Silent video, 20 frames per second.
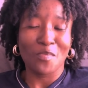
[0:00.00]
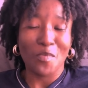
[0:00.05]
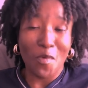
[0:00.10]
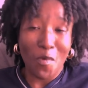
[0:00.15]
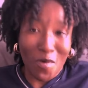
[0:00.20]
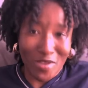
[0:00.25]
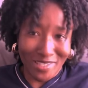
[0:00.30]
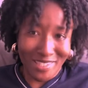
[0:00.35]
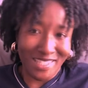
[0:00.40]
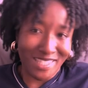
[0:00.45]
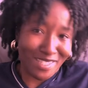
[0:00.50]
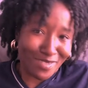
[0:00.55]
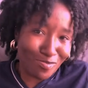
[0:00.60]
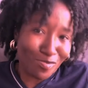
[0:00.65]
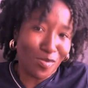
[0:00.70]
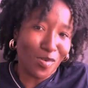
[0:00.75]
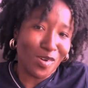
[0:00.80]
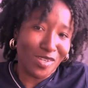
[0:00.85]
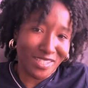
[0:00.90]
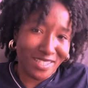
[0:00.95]

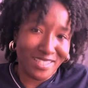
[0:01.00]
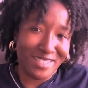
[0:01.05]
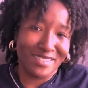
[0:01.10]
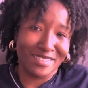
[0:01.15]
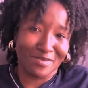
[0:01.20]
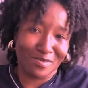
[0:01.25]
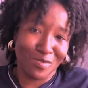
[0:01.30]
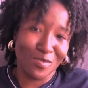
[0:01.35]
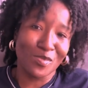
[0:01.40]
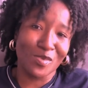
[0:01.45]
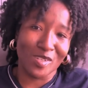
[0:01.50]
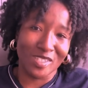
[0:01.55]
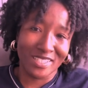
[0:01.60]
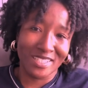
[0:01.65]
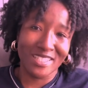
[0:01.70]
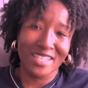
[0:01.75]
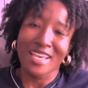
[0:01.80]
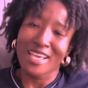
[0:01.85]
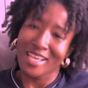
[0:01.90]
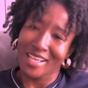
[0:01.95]
But,
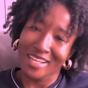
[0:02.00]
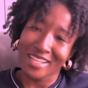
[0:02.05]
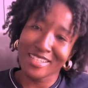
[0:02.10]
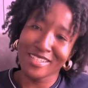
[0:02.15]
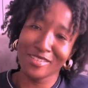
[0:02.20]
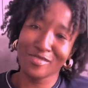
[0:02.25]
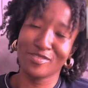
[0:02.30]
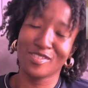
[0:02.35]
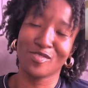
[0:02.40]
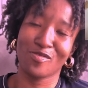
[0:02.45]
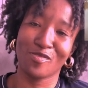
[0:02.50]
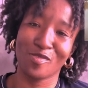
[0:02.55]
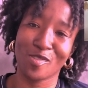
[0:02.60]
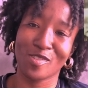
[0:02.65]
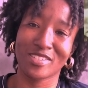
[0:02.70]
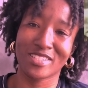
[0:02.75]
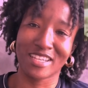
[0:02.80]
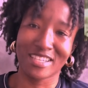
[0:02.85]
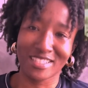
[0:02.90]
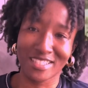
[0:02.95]
leave the
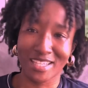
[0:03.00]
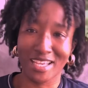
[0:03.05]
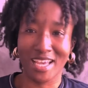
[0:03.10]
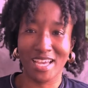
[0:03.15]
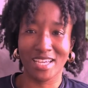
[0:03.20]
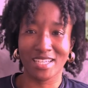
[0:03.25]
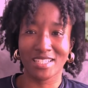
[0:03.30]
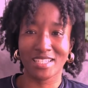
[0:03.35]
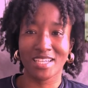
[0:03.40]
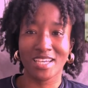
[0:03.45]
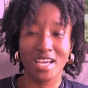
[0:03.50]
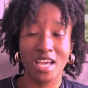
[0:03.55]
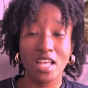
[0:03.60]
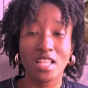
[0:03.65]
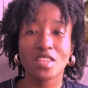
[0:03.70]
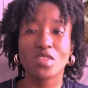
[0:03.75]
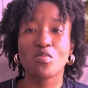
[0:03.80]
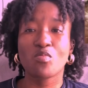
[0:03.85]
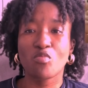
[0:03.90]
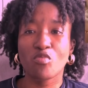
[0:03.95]
flaws aside.
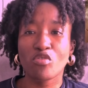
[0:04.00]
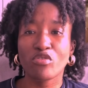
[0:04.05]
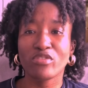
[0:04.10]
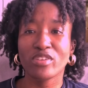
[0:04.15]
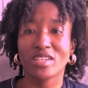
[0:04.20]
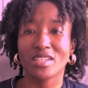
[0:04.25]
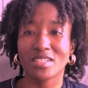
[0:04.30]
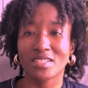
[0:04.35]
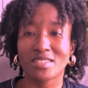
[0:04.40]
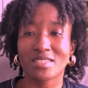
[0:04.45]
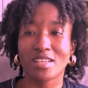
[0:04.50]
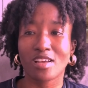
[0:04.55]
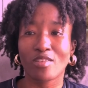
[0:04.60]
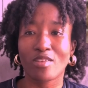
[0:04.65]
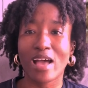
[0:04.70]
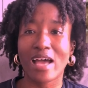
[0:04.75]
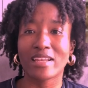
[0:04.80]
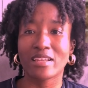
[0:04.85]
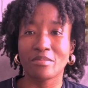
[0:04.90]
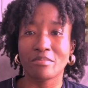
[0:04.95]
The movie in
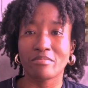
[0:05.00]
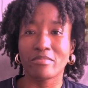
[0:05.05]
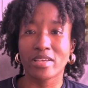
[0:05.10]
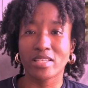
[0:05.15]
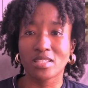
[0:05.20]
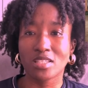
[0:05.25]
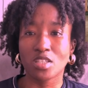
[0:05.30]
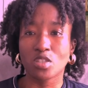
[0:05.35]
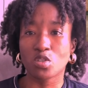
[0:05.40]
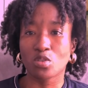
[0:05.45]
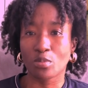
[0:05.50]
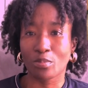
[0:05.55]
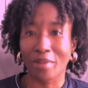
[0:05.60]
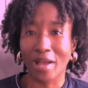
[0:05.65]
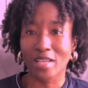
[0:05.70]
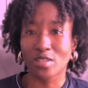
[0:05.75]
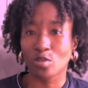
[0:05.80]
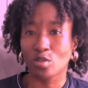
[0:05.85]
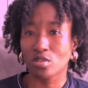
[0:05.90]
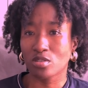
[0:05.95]
itself had a message to
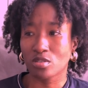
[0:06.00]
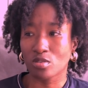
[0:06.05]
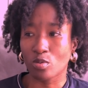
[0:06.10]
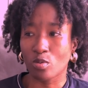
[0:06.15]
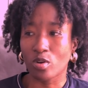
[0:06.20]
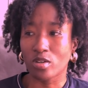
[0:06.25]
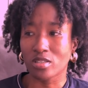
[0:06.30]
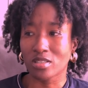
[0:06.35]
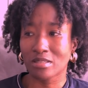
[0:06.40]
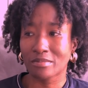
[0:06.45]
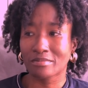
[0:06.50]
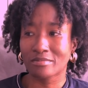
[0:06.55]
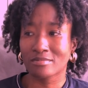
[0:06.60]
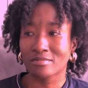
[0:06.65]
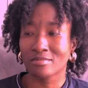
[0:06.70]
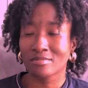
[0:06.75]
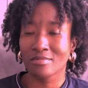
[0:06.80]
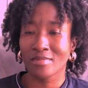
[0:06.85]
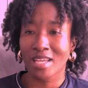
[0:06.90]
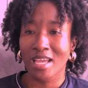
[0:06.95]
pass on to us.
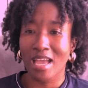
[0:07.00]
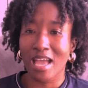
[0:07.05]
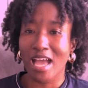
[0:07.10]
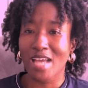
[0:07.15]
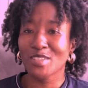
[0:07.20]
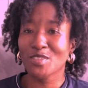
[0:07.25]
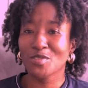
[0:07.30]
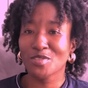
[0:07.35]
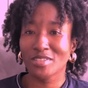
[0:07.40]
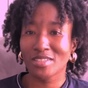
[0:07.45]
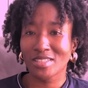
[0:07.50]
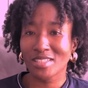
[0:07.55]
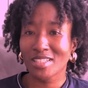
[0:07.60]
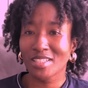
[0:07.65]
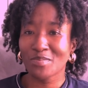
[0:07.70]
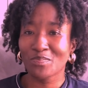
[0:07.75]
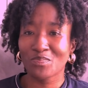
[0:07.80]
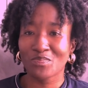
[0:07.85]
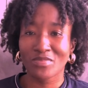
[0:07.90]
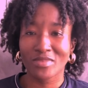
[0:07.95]
And you
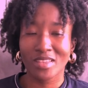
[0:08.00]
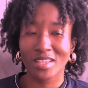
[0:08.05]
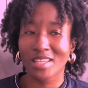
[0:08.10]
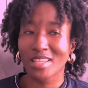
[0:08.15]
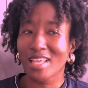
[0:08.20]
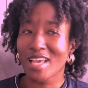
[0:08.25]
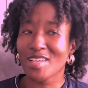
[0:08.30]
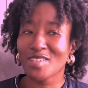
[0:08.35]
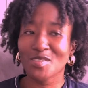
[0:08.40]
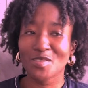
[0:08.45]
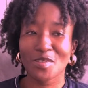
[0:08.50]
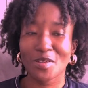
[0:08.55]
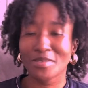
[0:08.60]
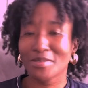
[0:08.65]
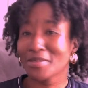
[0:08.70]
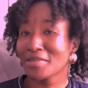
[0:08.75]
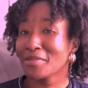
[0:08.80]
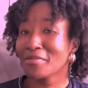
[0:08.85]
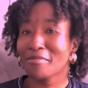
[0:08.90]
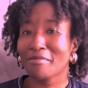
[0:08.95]
see, there's
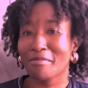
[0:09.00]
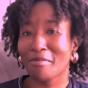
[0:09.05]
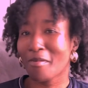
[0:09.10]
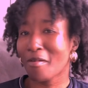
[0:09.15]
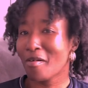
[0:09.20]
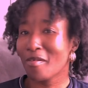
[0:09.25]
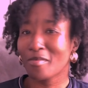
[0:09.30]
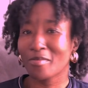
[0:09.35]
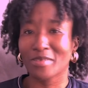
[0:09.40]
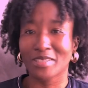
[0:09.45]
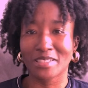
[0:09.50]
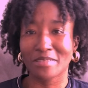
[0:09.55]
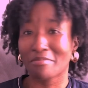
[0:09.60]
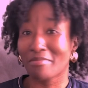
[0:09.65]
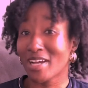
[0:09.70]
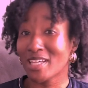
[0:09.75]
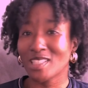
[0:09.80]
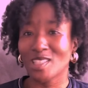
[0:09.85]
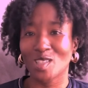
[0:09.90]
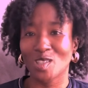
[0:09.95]
nothing wrong with
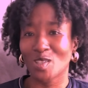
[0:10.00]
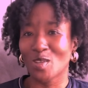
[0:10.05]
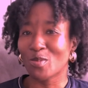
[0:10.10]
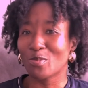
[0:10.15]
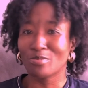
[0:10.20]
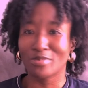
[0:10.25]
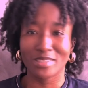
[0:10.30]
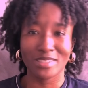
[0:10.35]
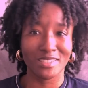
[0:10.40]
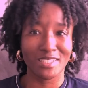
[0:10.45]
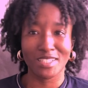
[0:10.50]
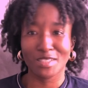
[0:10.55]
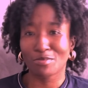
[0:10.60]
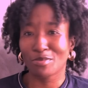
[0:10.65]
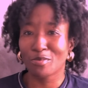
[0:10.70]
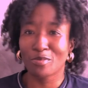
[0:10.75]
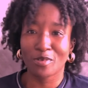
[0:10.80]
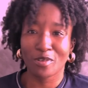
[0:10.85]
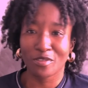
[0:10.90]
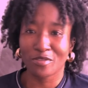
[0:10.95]
minding your business,
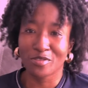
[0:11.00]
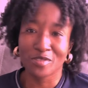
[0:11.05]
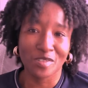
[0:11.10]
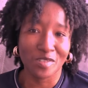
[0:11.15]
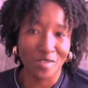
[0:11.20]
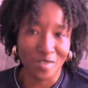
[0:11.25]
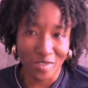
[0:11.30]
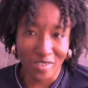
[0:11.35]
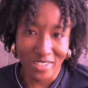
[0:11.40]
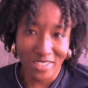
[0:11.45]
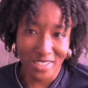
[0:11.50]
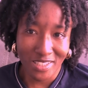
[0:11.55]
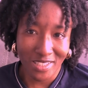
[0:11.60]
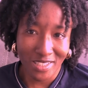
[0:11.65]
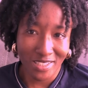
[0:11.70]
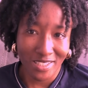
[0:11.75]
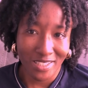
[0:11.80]
people of God.